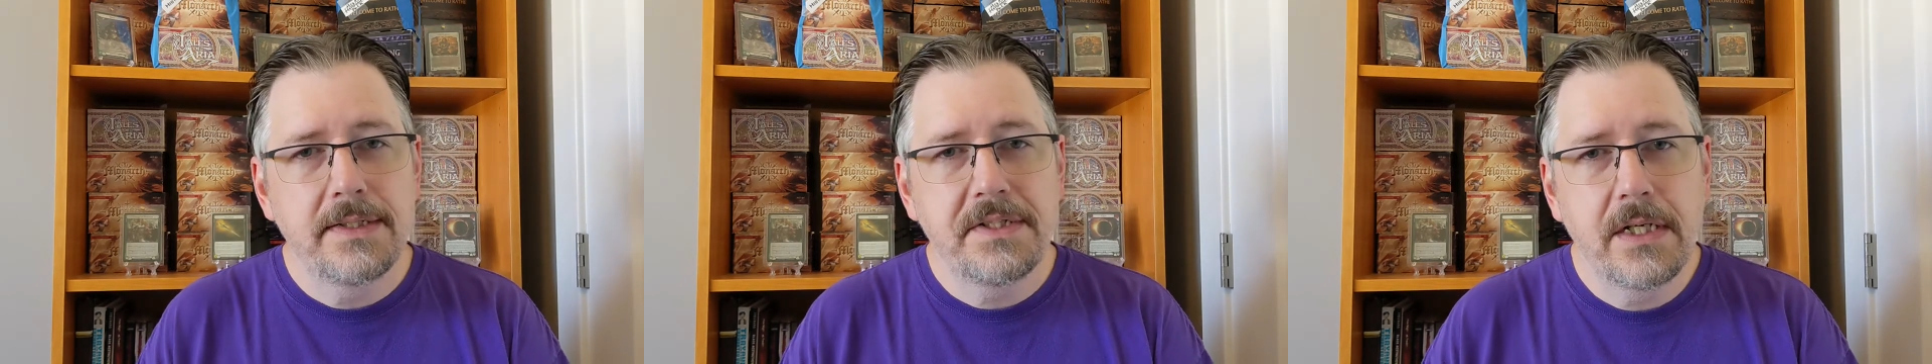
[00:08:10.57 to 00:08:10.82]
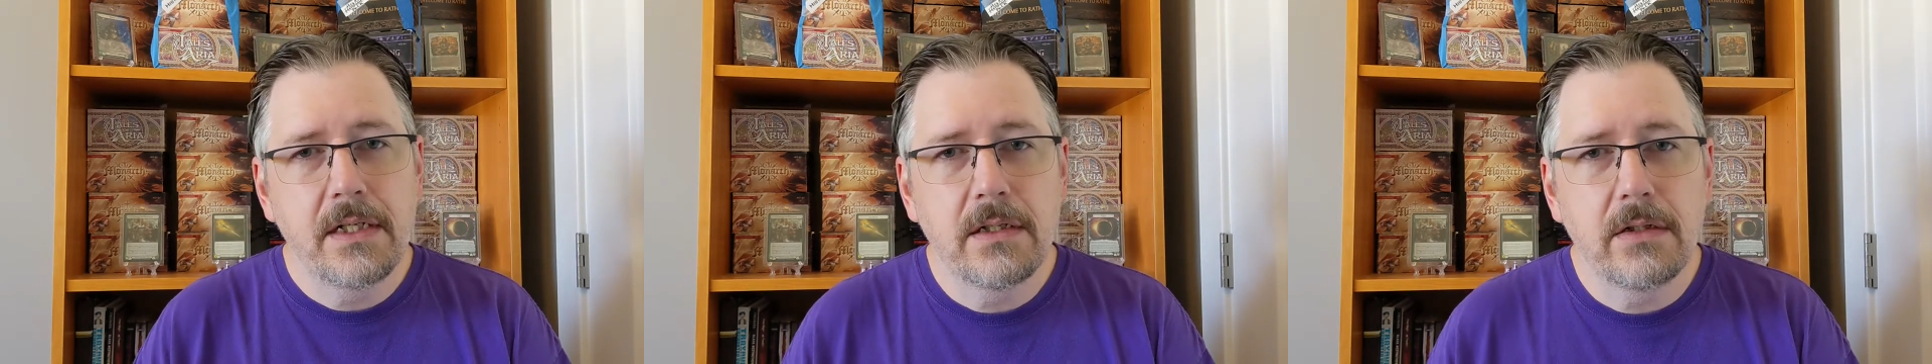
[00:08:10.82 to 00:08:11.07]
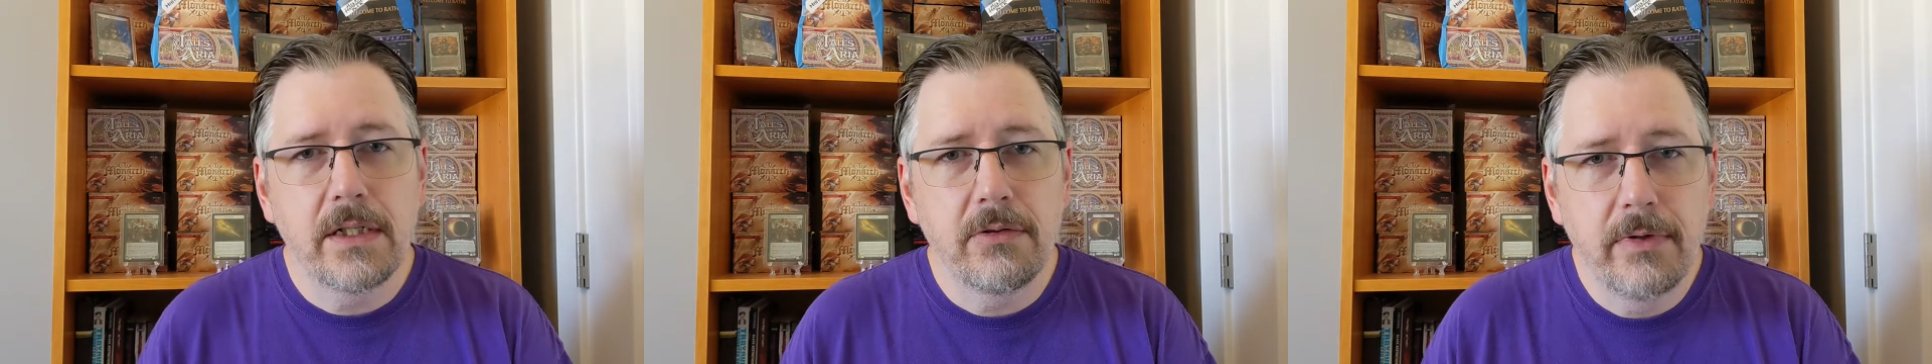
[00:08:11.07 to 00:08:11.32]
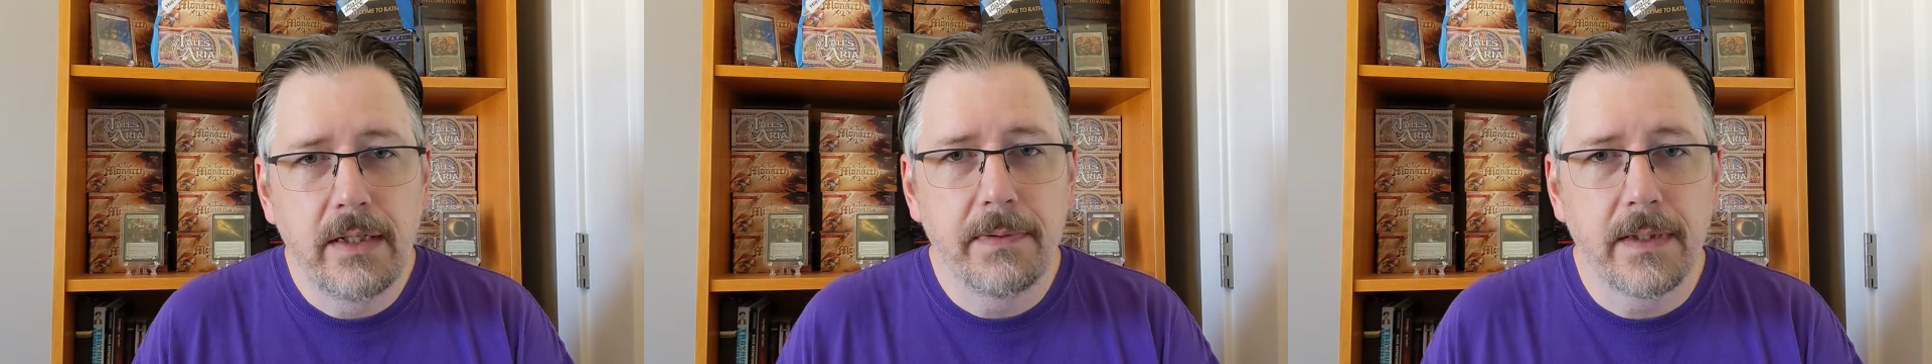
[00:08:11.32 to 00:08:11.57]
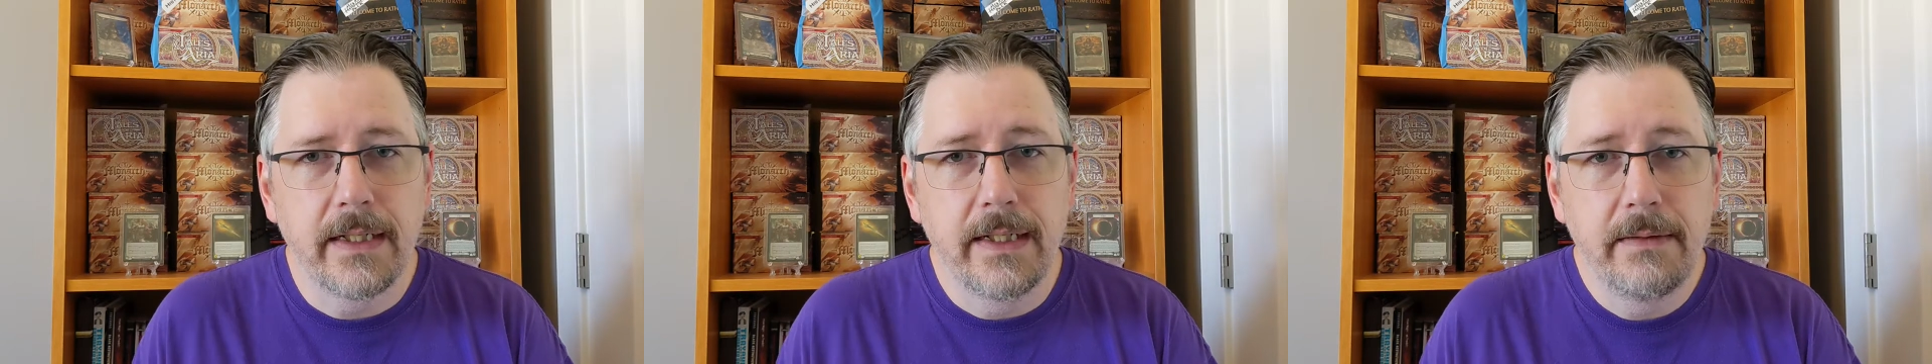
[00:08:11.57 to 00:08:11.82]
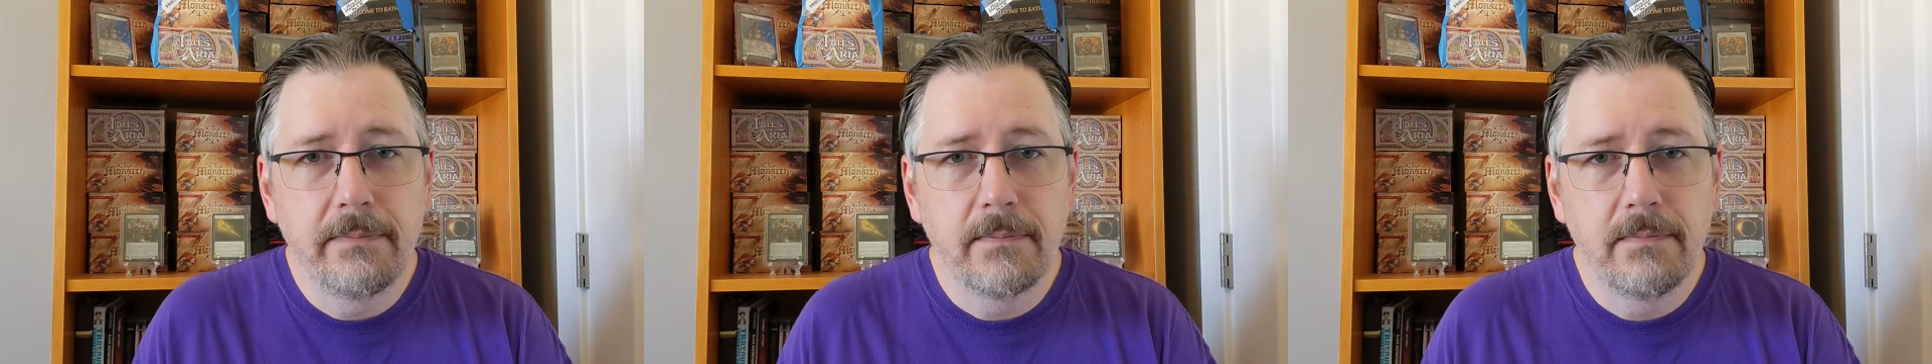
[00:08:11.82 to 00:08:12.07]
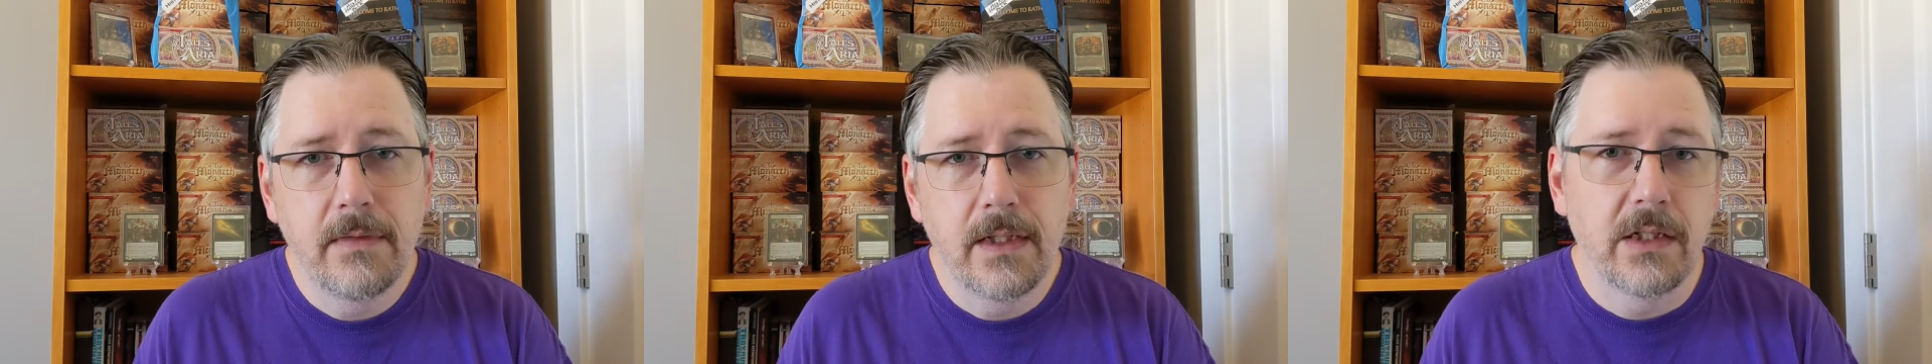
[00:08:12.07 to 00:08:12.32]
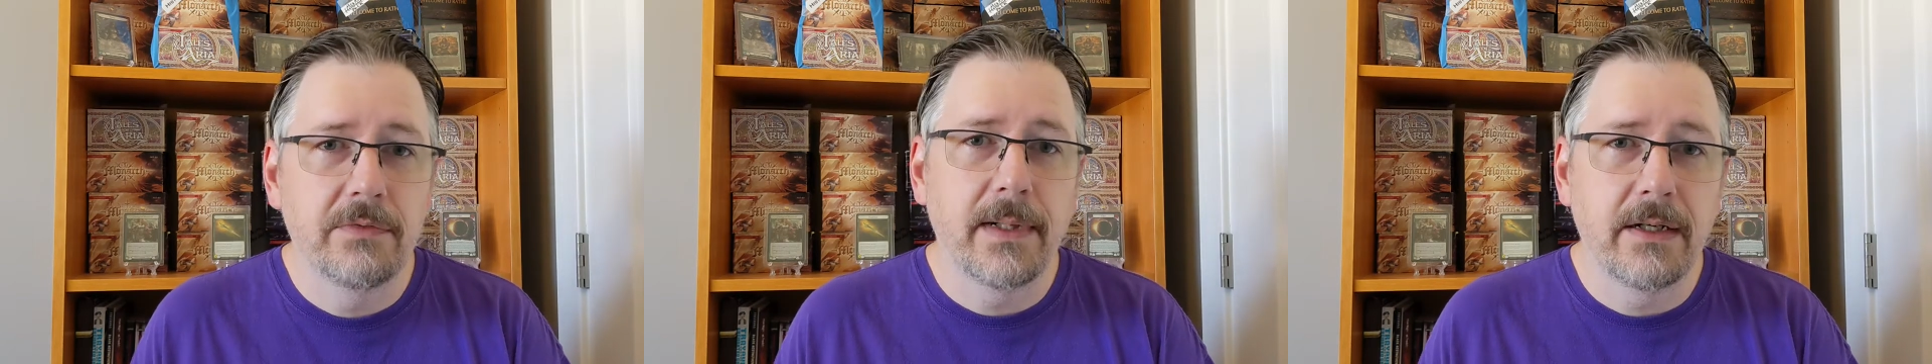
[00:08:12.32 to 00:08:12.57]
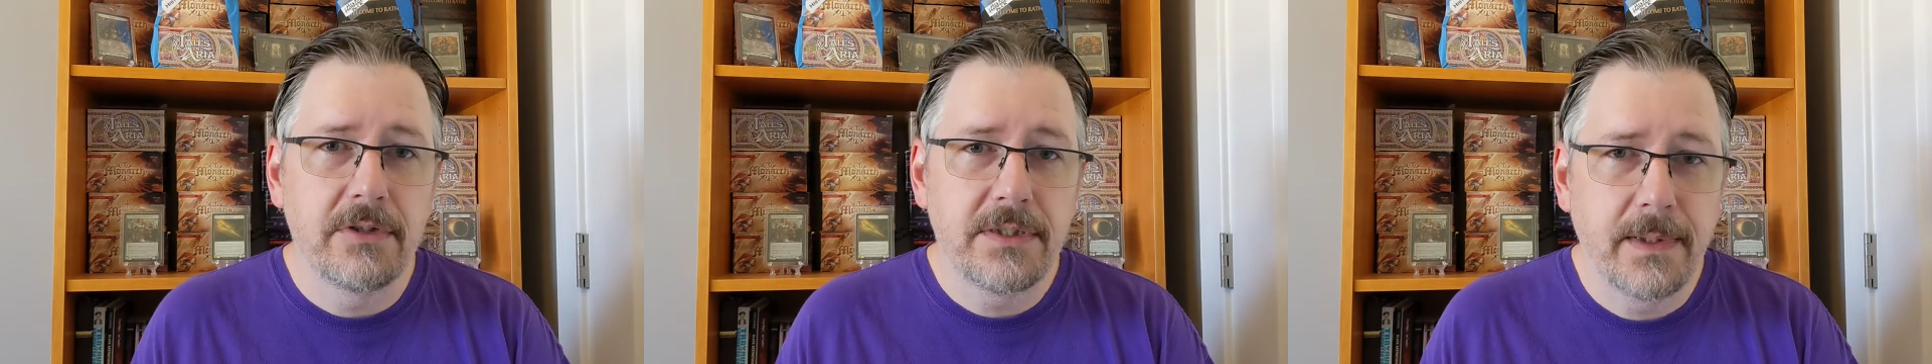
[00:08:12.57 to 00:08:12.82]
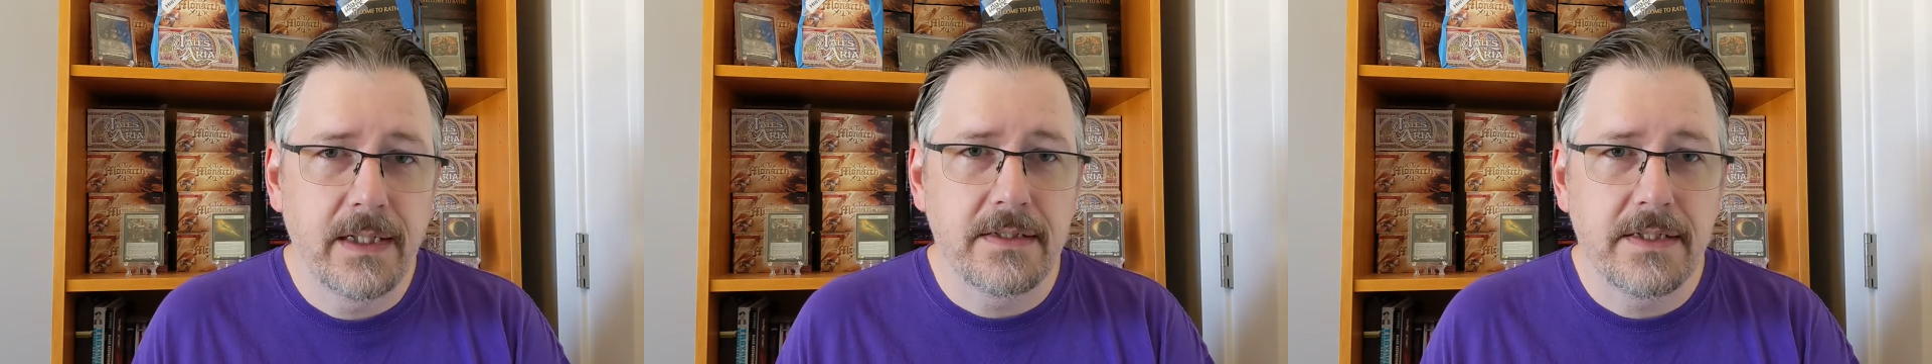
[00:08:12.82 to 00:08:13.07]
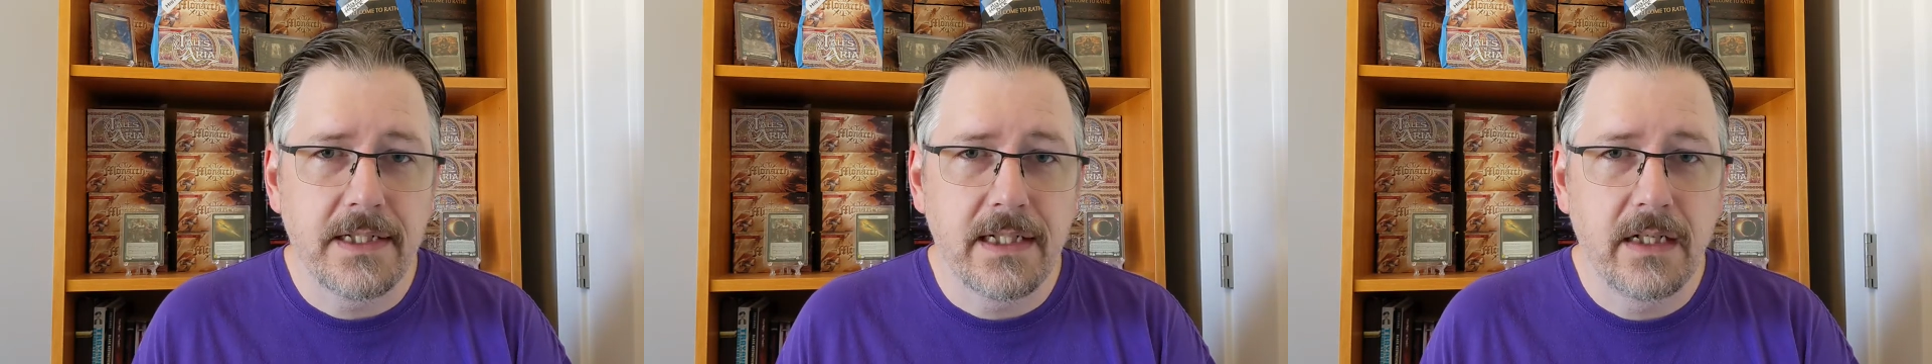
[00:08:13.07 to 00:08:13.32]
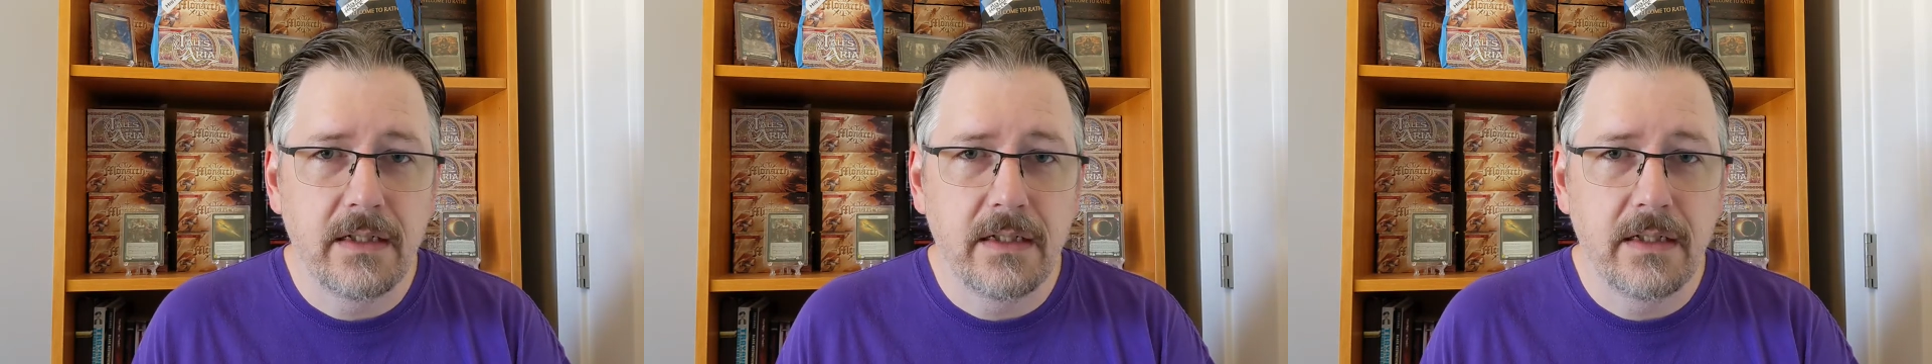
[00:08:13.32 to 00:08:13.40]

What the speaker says: take a look at a replay of my response to that.